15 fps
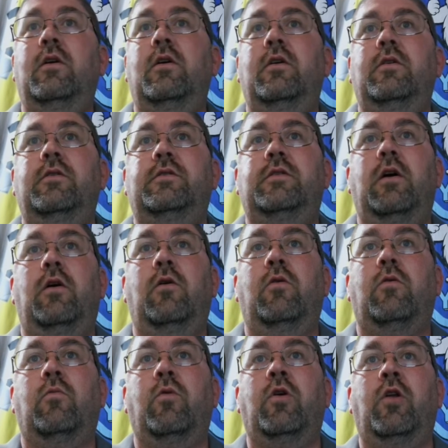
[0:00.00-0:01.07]
So
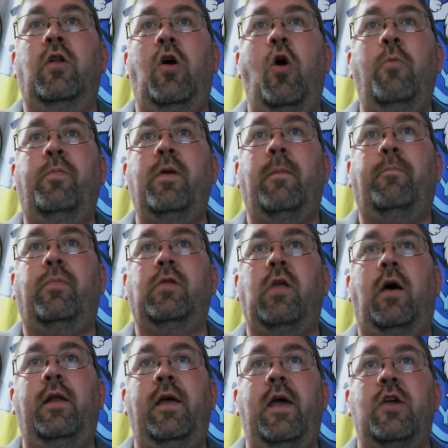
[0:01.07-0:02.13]
we're going to open up
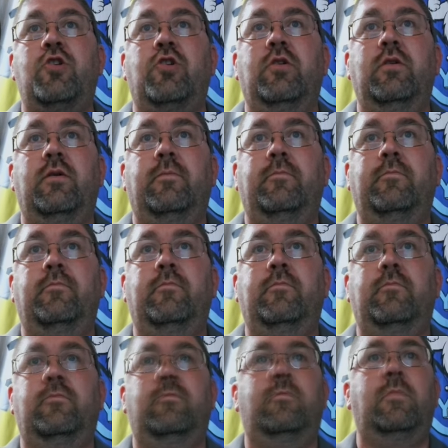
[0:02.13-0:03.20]
Balana Etcher.
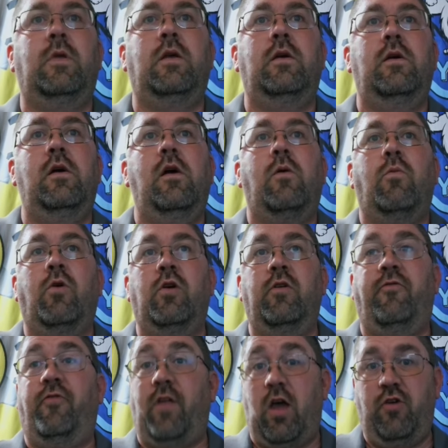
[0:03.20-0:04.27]
We're going to
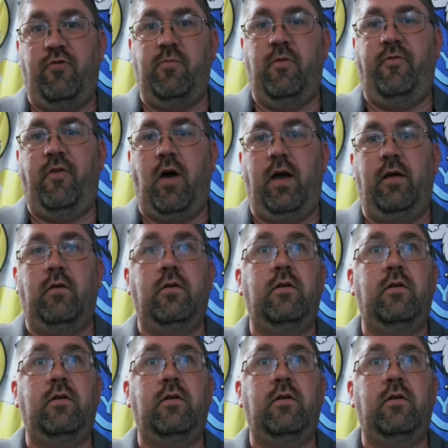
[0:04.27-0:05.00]
flash from a file.